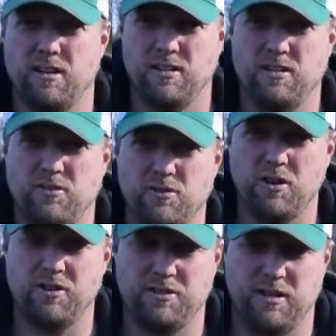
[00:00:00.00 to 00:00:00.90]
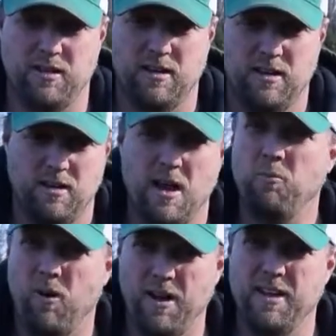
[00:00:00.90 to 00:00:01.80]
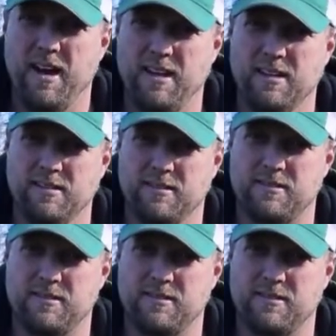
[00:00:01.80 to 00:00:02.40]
and in New Jersey, and why that is.